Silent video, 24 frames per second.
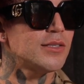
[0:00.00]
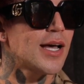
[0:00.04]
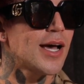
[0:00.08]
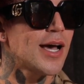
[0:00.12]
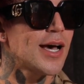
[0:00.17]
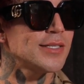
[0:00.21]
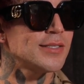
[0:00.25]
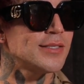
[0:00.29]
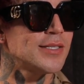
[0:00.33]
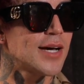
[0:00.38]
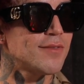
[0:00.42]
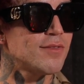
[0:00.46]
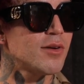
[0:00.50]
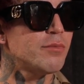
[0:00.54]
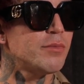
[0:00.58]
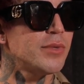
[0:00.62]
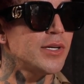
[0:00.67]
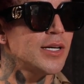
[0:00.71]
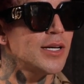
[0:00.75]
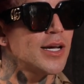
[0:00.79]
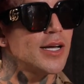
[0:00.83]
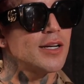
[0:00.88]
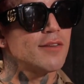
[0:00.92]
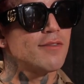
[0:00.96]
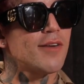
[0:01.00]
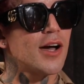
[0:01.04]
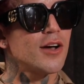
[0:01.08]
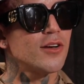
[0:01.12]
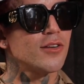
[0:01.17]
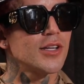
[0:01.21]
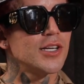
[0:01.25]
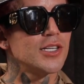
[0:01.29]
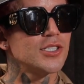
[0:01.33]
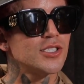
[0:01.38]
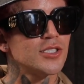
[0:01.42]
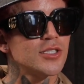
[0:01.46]
There has never been any
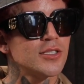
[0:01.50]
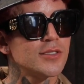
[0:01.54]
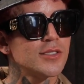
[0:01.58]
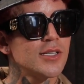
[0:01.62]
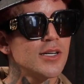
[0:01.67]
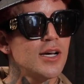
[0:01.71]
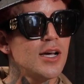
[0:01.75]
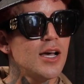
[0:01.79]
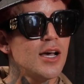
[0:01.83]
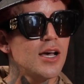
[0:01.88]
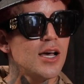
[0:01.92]
violations.